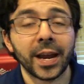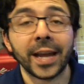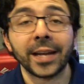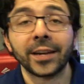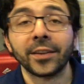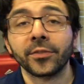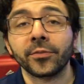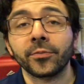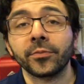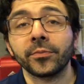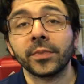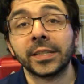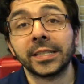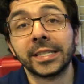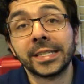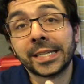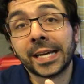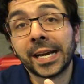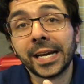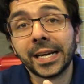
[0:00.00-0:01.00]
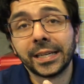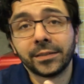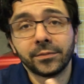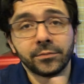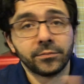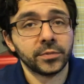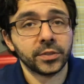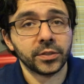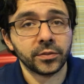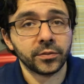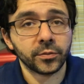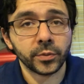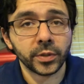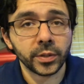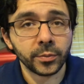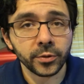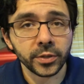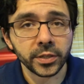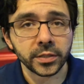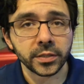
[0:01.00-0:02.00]
and a design to
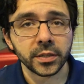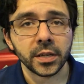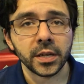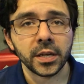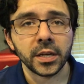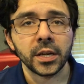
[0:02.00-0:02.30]
3D print.